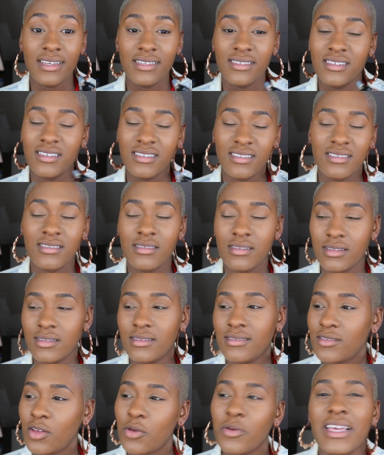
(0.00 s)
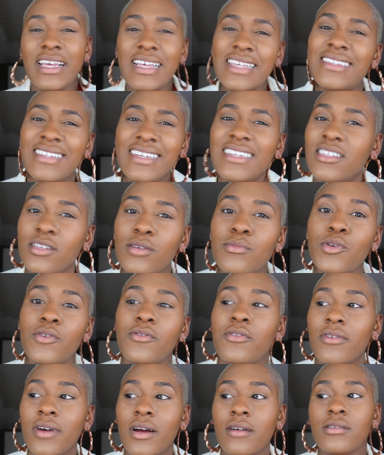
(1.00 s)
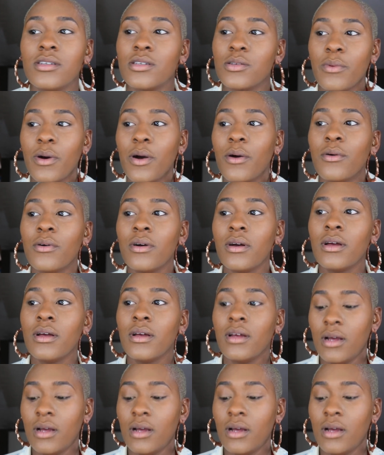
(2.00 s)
It's so easy to move around as well.